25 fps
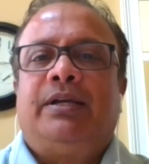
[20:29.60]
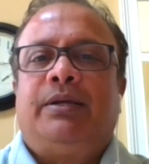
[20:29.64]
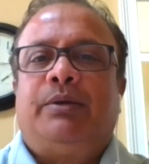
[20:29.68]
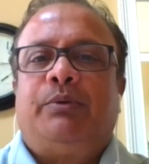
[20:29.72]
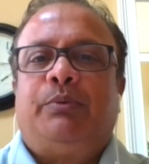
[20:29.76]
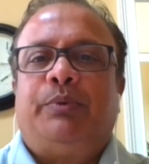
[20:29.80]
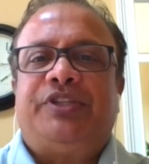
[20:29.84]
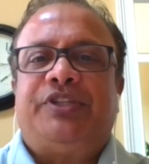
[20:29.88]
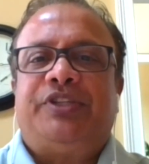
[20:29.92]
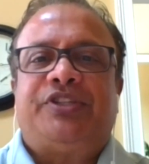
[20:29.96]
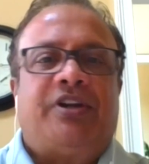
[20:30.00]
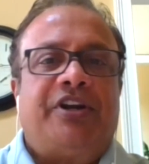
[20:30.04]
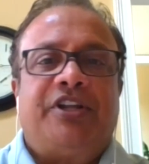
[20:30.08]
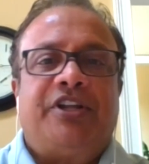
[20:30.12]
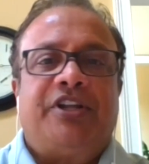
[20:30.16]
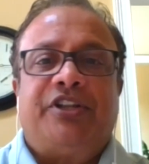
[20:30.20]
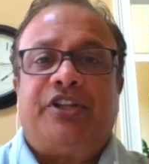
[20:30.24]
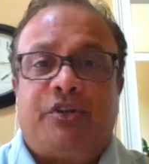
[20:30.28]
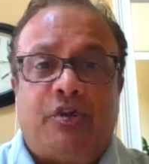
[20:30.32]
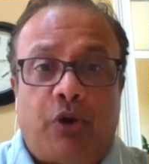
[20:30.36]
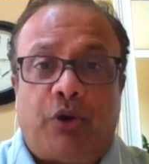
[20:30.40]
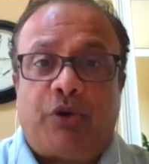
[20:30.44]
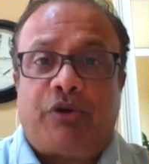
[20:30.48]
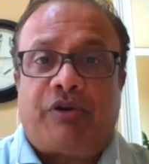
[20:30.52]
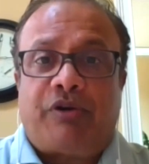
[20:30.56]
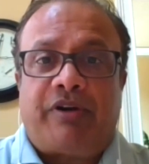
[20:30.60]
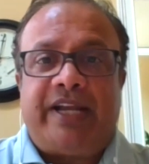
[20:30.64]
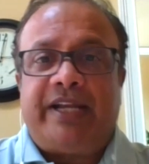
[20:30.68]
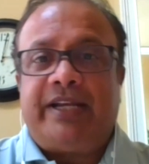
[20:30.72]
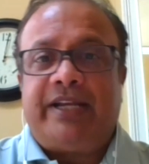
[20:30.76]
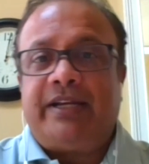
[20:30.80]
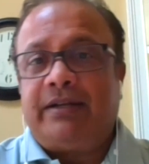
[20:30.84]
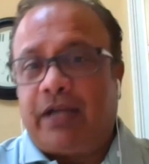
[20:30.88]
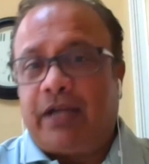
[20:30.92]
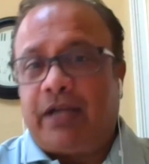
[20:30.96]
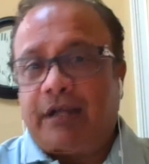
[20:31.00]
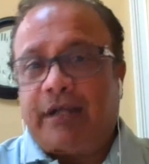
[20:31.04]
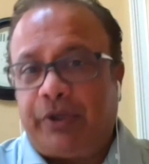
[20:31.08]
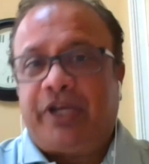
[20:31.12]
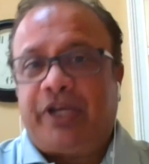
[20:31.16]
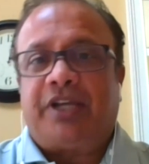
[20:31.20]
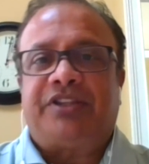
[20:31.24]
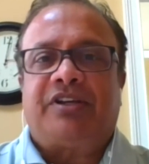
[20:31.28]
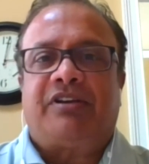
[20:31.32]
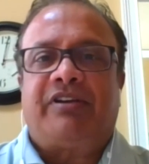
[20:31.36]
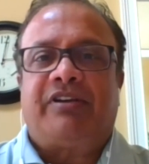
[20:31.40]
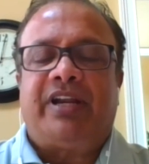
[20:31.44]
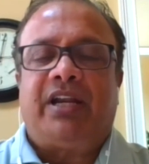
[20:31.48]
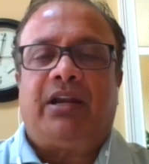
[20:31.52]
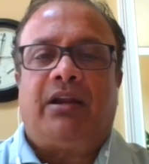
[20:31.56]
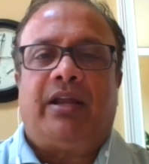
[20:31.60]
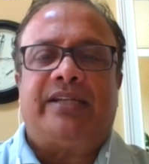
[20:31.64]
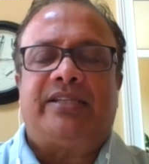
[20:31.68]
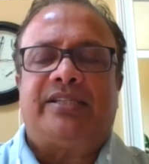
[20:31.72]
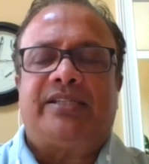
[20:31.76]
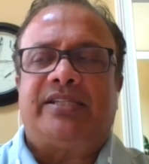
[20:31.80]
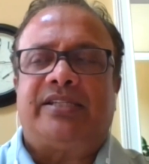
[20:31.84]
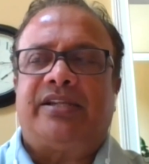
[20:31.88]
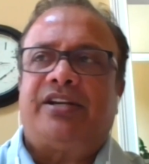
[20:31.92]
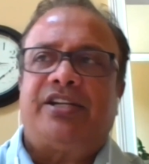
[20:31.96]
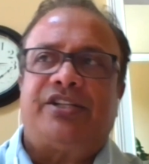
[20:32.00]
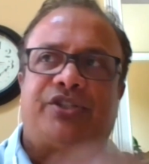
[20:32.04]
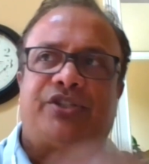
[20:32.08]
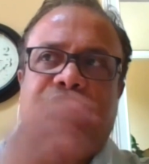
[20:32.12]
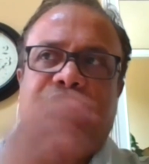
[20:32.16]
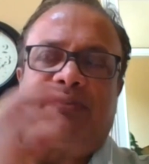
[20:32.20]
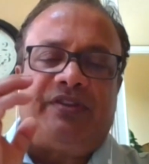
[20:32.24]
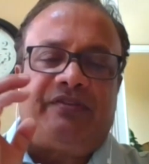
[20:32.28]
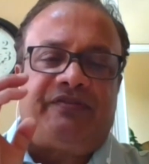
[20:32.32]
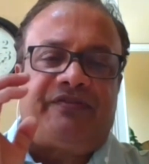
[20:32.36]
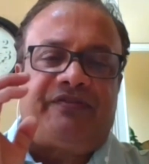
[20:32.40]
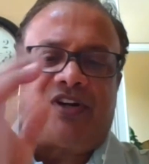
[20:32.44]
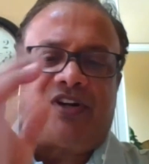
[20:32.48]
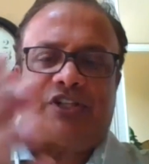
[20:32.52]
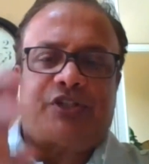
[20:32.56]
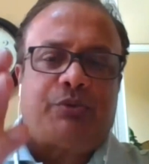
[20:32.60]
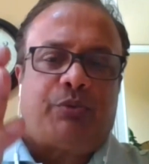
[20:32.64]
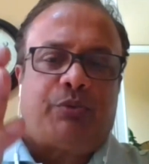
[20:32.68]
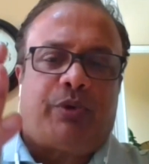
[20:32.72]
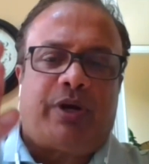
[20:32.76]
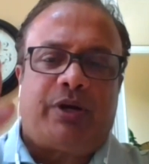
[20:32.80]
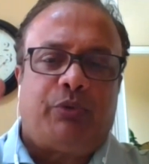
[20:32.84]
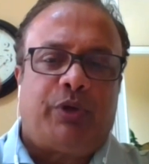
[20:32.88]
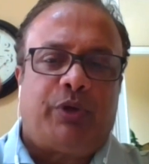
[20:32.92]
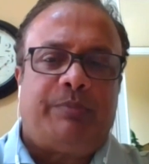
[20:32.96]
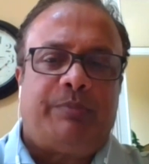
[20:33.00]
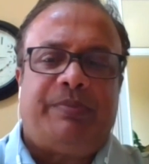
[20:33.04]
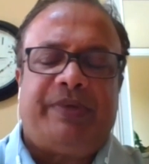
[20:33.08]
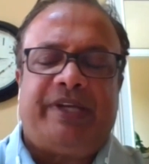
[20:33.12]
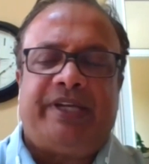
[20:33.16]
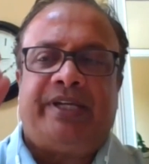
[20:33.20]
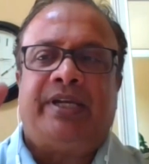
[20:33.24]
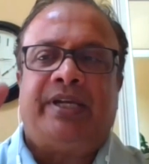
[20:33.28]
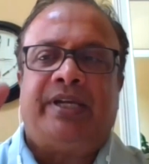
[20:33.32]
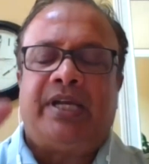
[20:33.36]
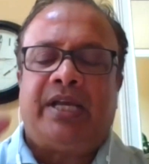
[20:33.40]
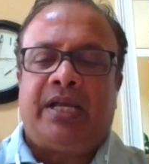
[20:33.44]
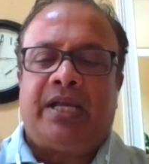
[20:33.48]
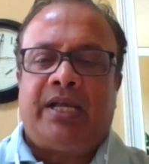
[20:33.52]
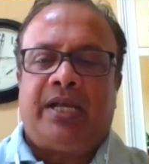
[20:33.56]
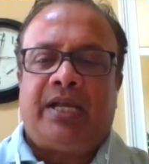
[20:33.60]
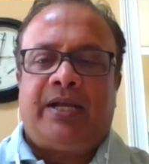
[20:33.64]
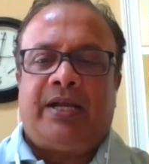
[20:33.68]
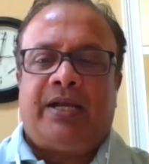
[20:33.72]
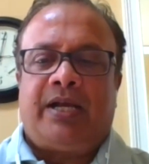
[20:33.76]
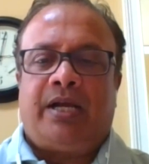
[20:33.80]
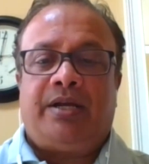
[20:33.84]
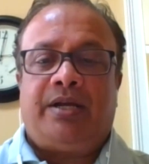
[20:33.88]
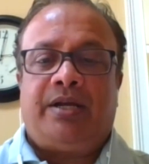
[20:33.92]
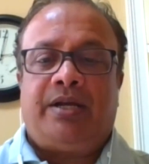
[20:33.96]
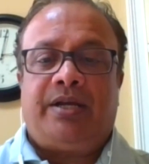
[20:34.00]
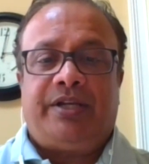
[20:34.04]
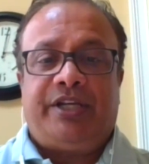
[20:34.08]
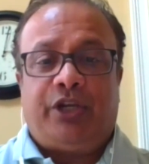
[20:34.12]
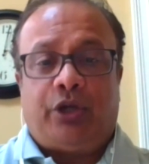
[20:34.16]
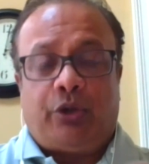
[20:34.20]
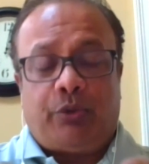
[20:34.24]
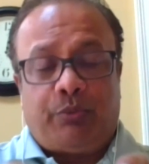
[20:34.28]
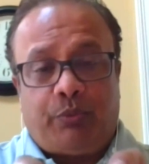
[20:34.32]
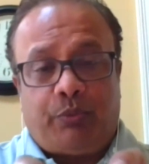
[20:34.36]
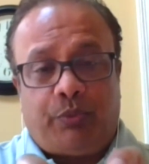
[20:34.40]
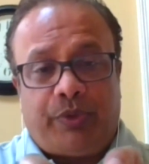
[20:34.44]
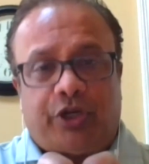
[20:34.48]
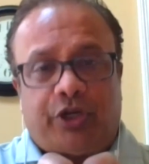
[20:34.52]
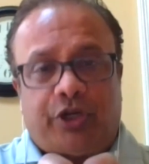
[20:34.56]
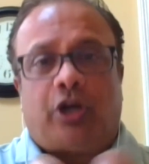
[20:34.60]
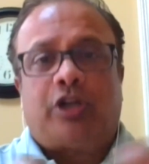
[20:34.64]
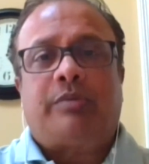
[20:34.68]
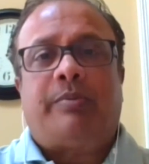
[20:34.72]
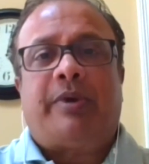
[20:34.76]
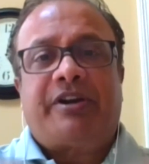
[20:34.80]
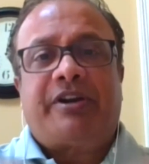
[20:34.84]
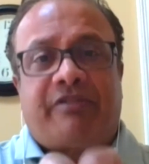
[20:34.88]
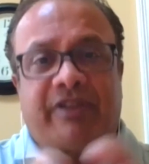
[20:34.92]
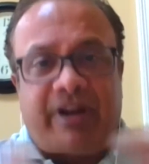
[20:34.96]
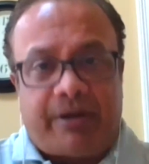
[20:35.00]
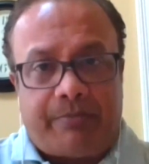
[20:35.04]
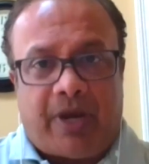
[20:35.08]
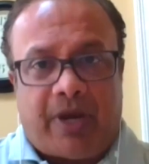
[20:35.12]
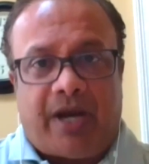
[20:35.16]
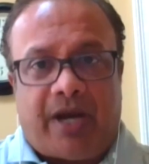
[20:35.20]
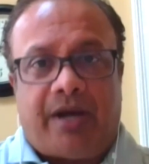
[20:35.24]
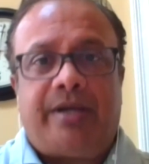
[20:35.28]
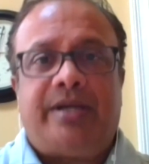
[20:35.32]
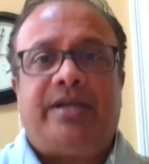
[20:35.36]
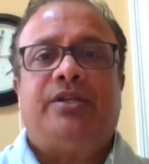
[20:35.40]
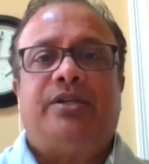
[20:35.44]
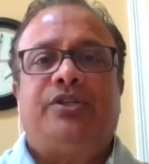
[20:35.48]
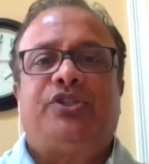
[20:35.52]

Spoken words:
We started the Go Green. Now we got the Greenlight series. So the first one would be, we talked about grid mod.